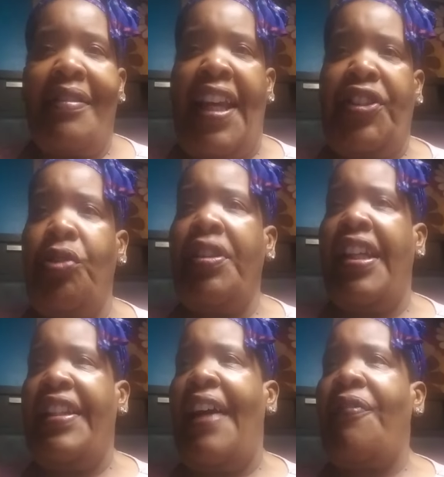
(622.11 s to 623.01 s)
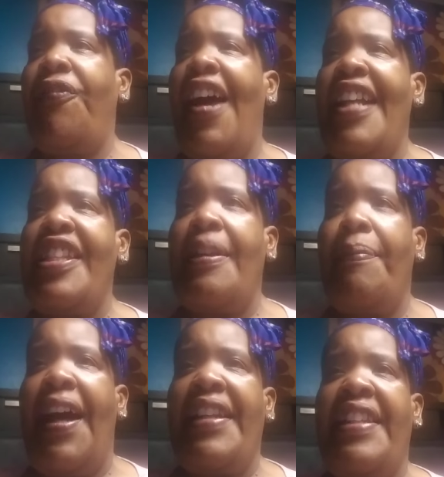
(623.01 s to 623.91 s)
that you cannot find
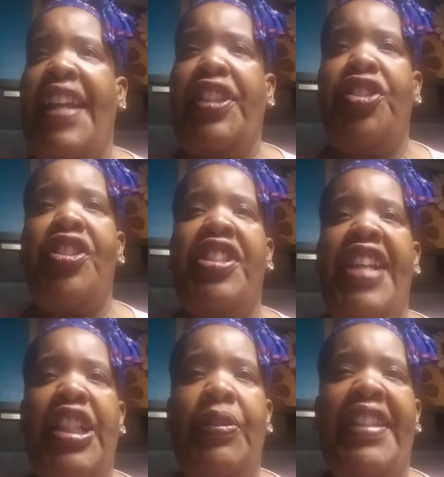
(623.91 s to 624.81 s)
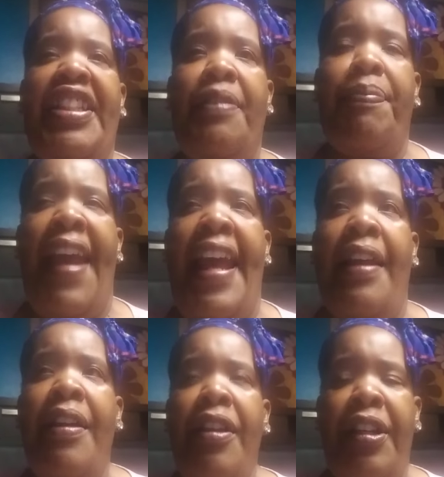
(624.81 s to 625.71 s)
somebody that you're sexually
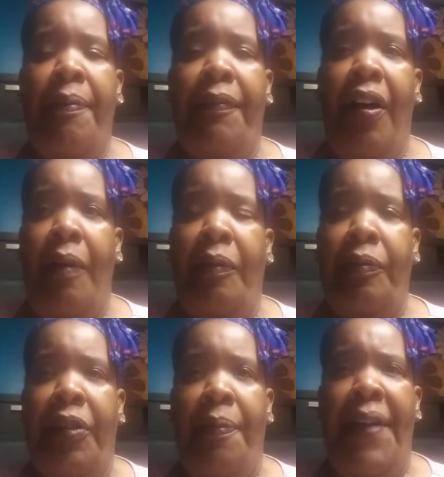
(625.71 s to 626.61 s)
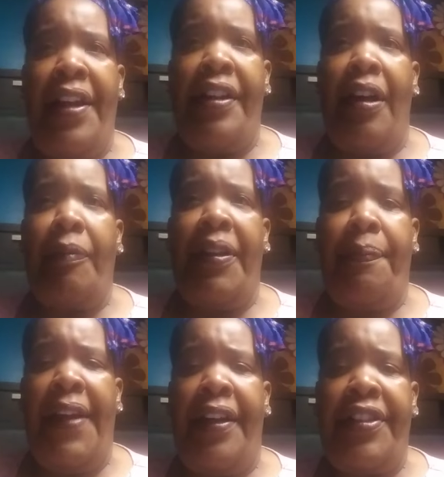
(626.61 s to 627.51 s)
compa- com- um, um,
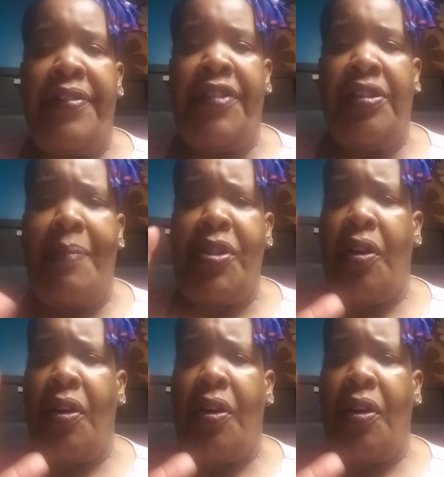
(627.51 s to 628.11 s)
comparative to. I'm